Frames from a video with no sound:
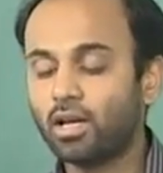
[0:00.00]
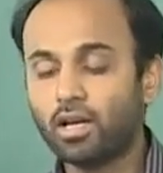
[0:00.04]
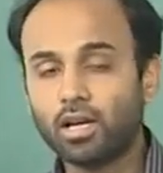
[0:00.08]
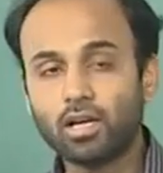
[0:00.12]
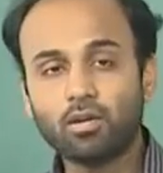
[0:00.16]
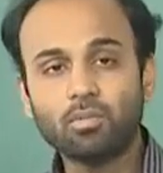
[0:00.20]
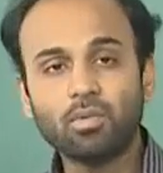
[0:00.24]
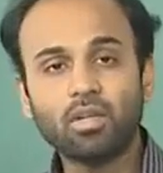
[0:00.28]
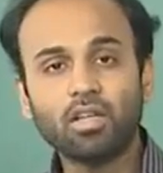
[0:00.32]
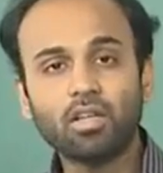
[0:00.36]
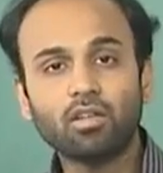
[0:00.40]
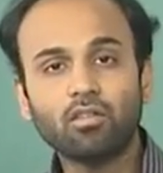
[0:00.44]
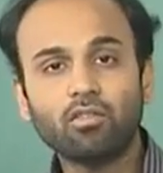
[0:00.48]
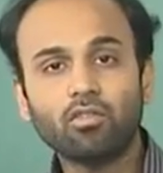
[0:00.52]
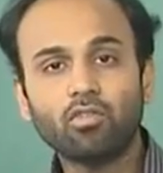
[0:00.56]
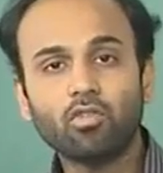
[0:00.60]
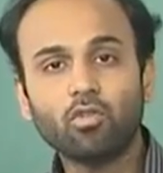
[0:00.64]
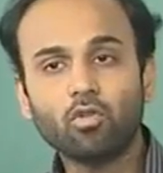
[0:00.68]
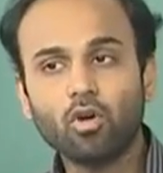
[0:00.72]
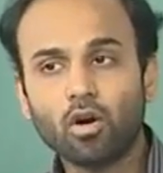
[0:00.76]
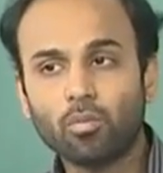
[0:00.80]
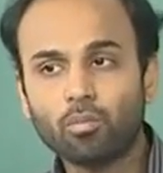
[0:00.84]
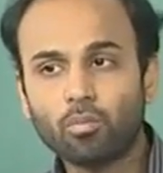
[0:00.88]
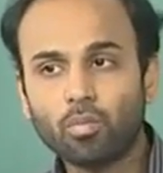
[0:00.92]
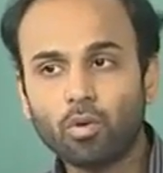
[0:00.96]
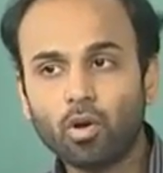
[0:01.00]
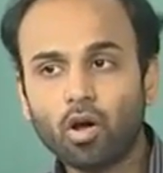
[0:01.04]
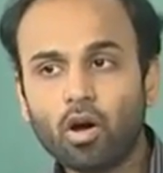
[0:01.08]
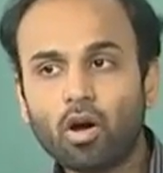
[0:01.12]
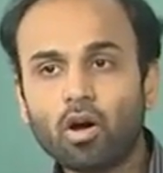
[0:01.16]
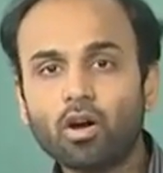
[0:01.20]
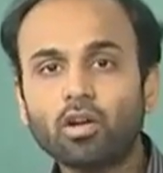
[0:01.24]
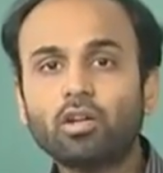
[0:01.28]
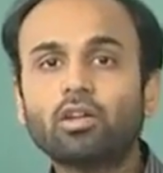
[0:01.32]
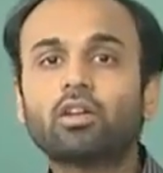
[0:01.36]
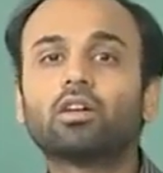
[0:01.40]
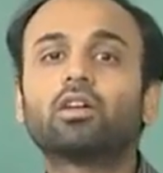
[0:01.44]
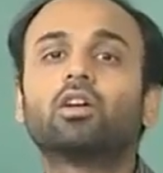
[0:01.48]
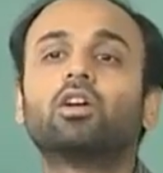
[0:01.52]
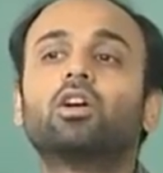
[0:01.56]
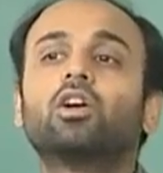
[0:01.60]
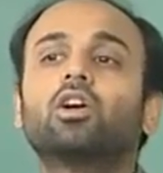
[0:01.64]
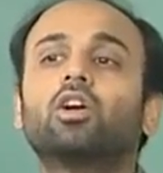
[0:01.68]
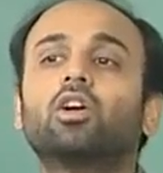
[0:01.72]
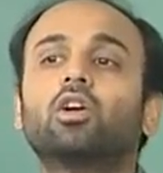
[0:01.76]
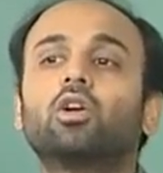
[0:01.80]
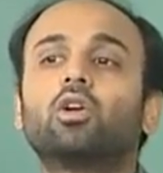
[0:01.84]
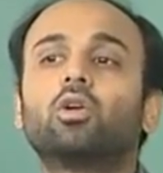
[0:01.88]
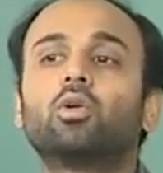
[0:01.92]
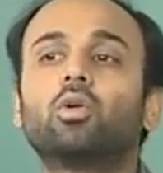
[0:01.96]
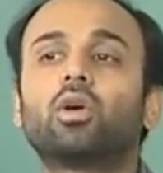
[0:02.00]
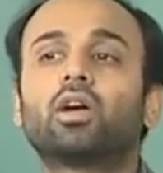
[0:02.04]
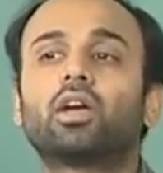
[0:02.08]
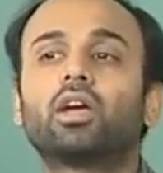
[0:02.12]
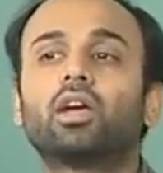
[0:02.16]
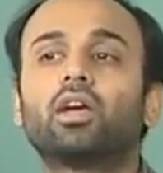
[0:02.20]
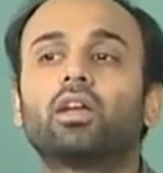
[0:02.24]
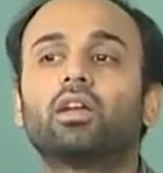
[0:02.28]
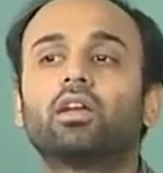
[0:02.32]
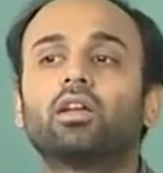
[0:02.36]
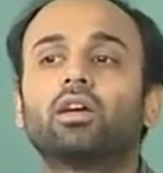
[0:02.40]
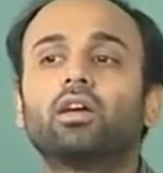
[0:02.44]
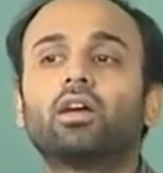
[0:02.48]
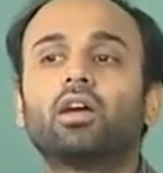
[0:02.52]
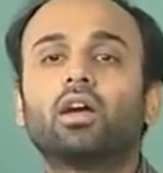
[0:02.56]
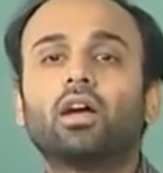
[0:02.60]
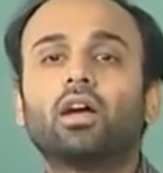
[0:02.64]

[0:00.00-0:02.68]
Let me give you a plot to again